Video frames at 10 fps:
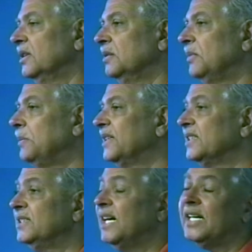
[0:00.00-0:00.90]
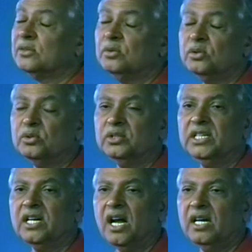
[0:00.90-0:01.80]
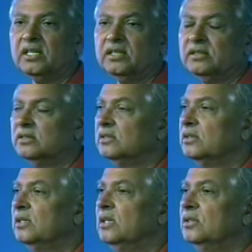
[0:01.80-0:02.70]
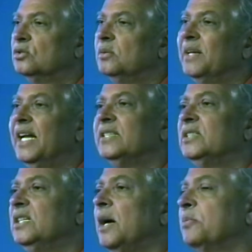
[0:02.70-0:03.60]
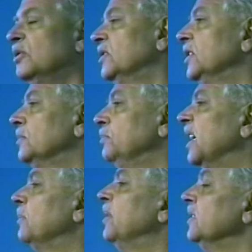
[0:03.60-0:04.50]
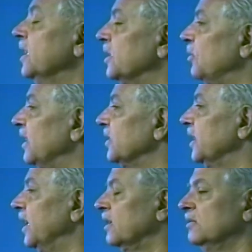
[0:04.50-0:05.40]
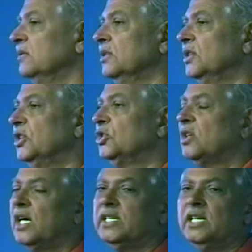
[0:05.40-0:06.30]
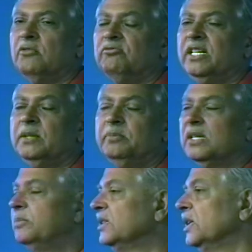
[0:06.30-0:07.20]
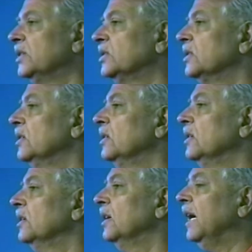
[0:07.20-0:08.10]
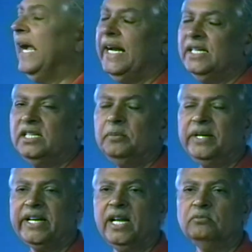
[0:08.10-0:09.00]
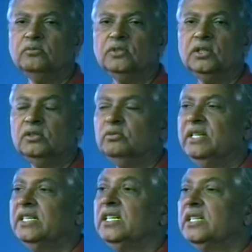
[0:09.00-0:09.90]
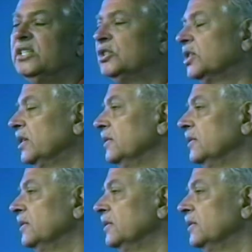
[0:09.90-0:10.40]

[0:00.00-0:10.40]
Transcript: Baba did not go to Iran. So Meherji, of course, his big business was there. He started a very big business, and he became very rich.